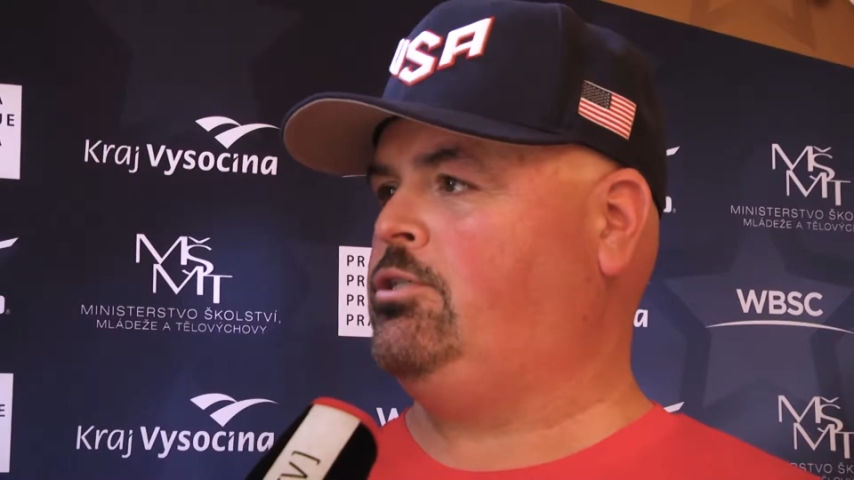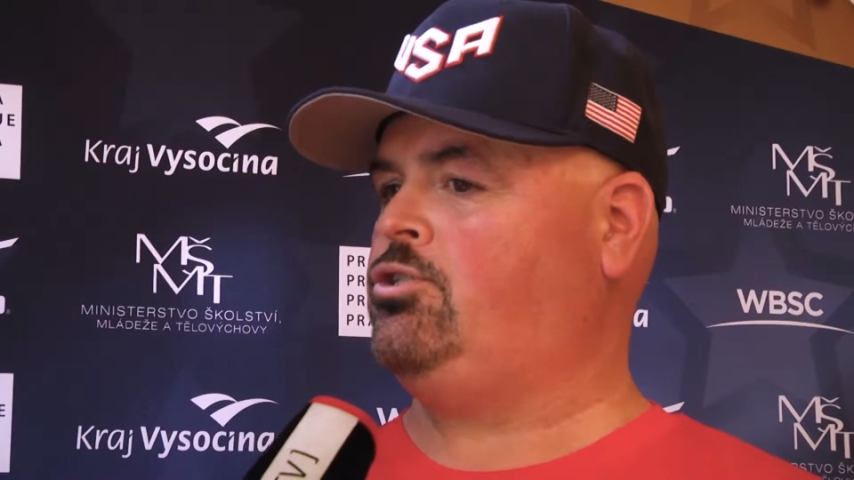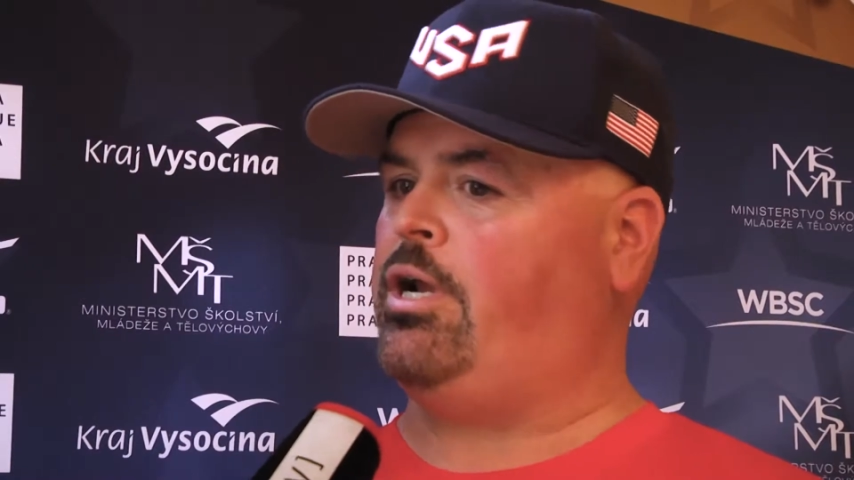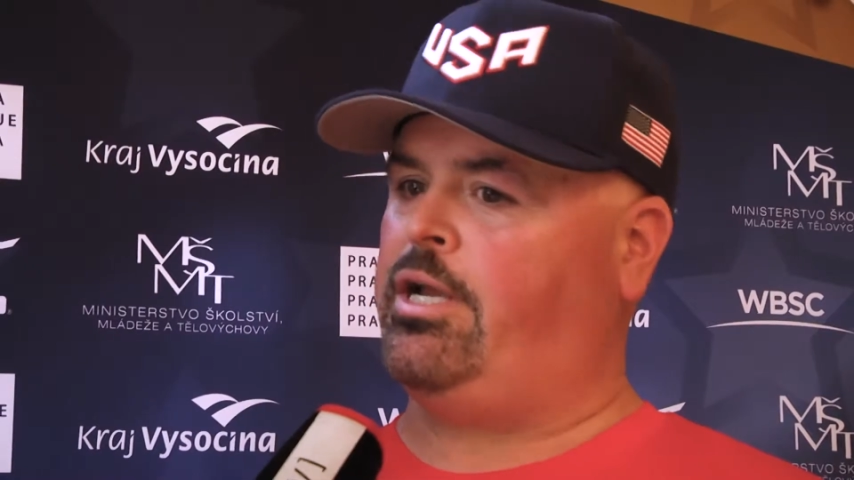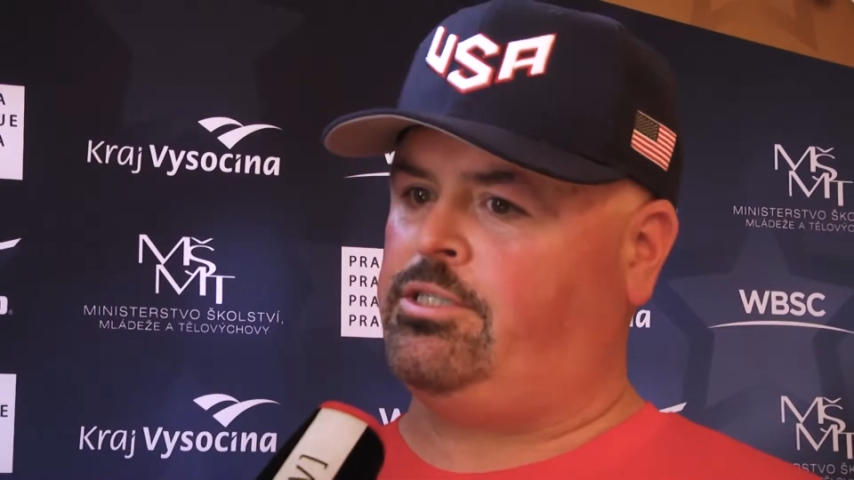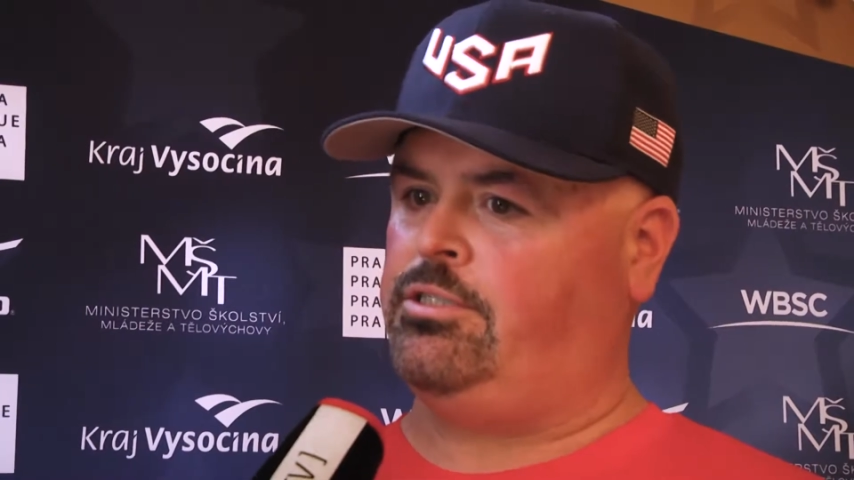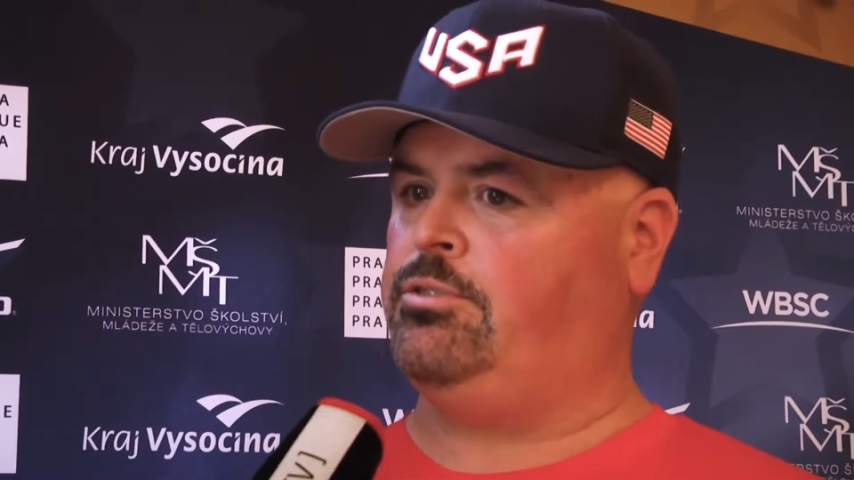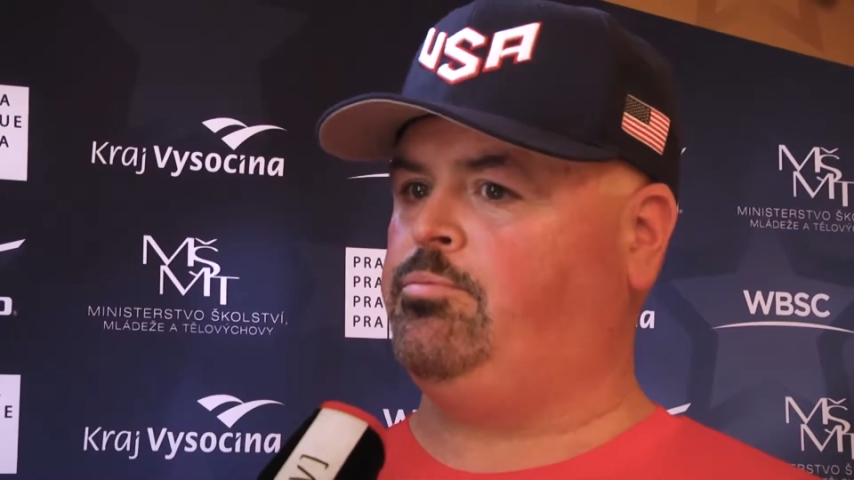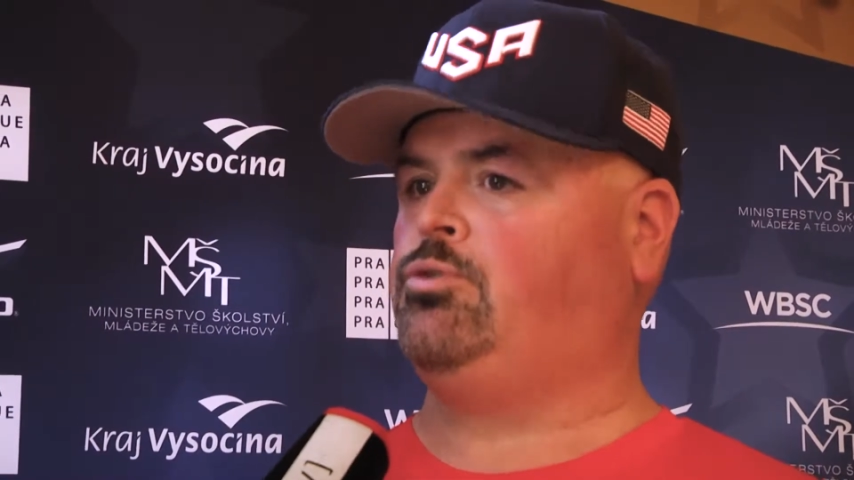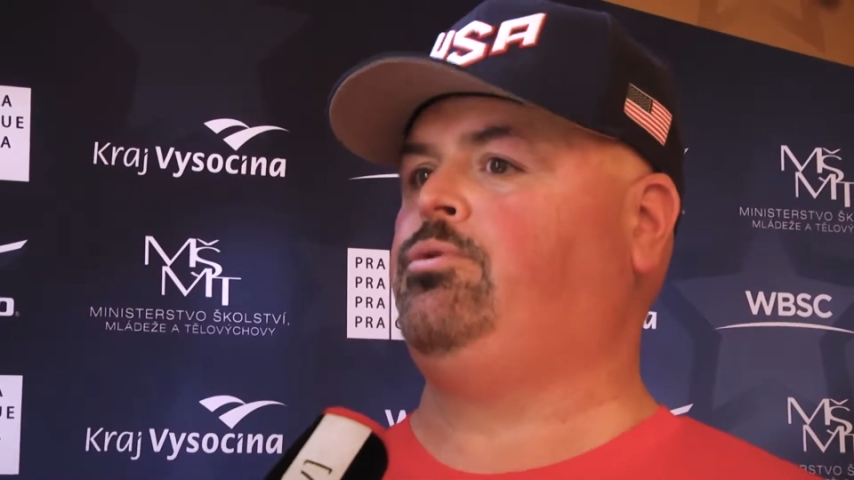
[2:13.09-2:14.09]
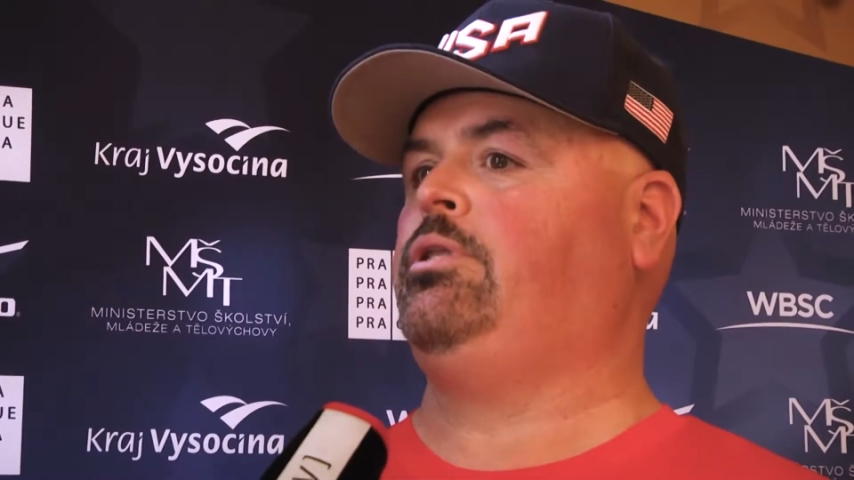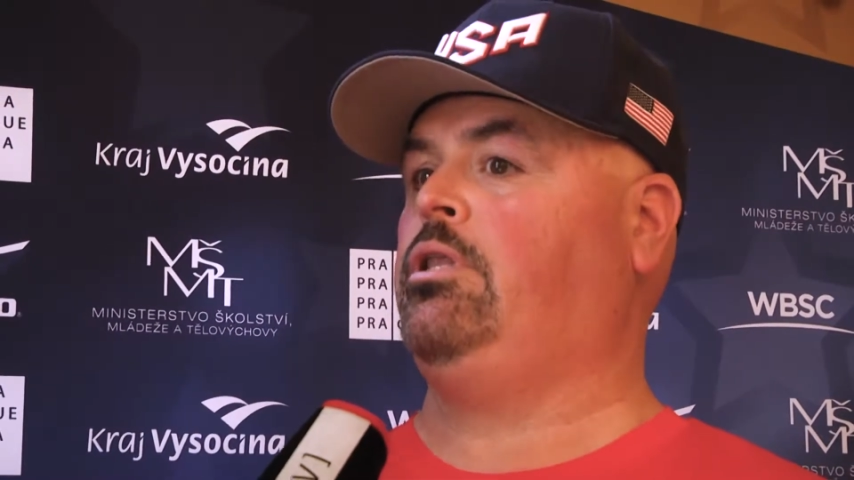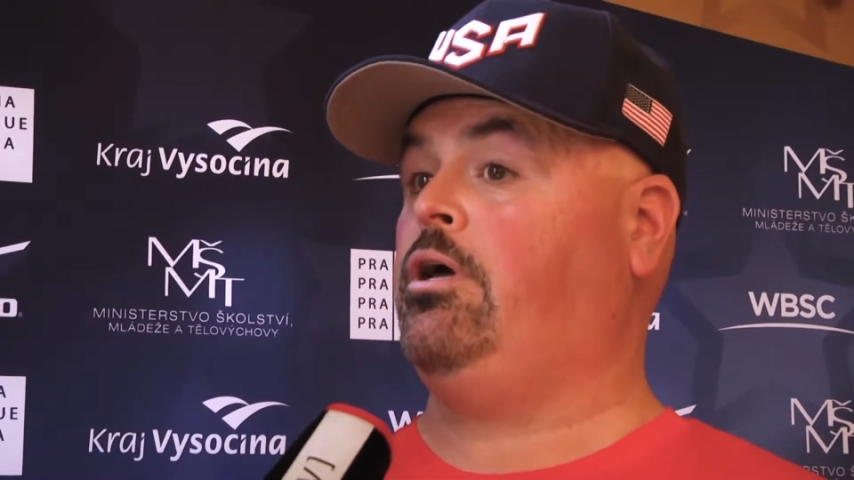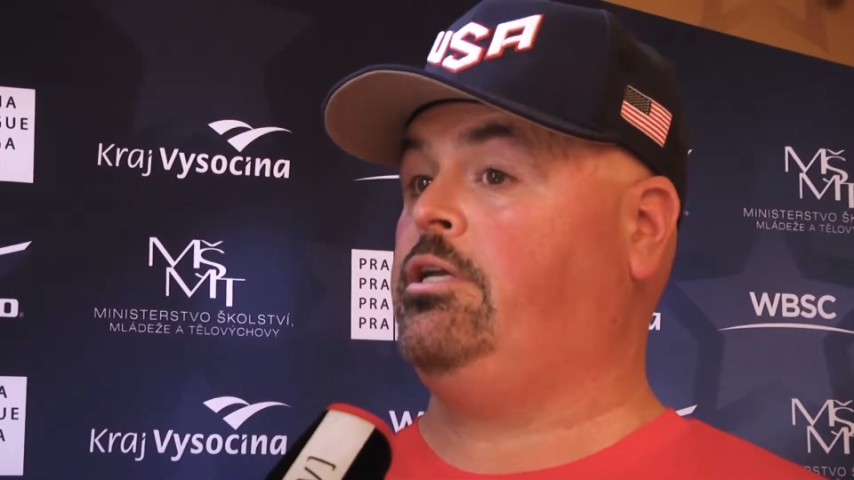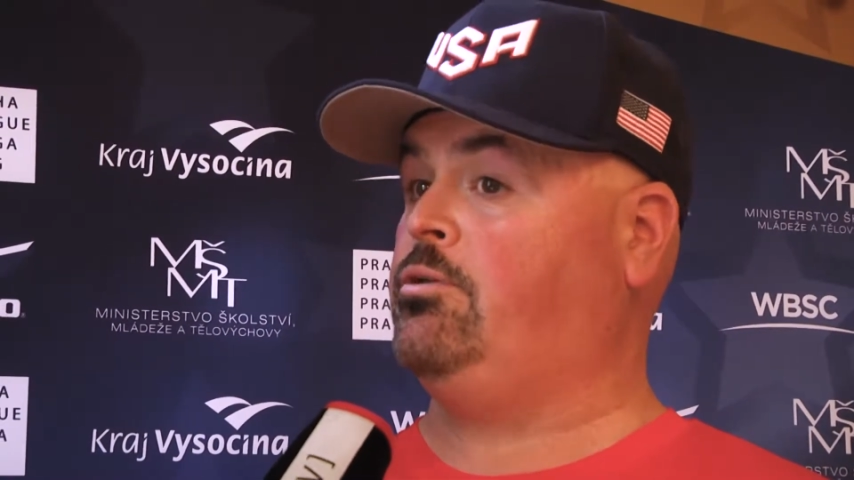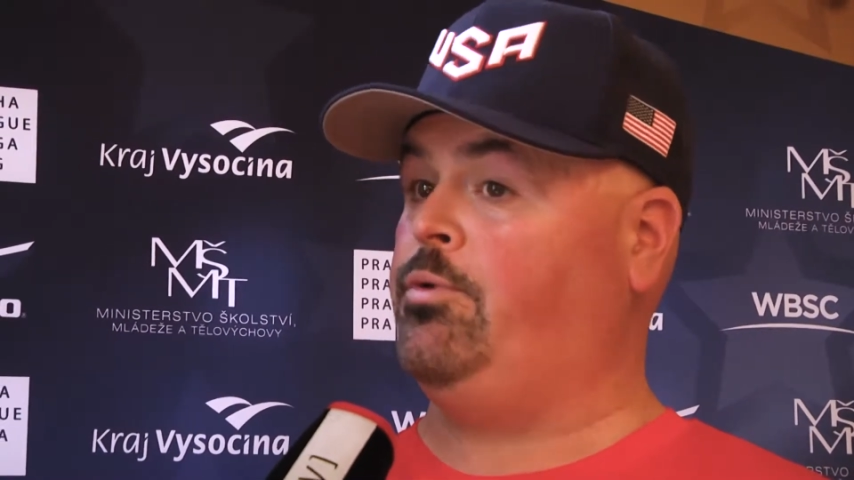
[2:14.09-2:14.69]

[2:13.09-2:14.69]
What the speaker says: distractions between the lines,